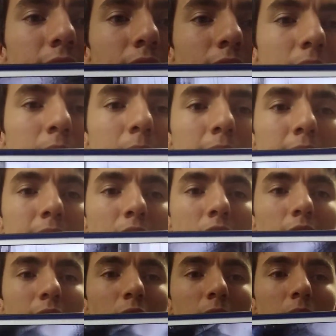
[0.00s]
This is
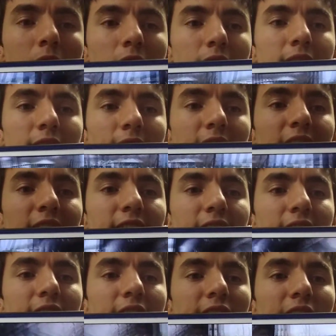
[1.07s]
basically what broke down. Not
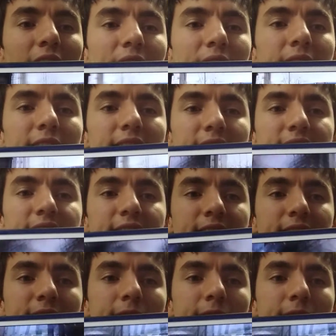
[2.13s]
this.